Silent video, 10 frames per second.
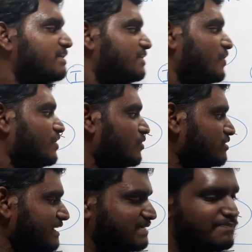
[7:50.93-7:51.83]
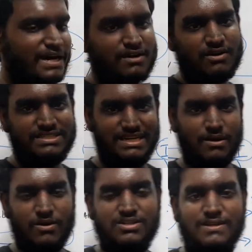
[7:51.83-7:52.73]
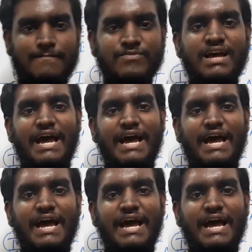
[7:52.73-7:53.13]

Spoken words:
You can go to the next part called as introduction.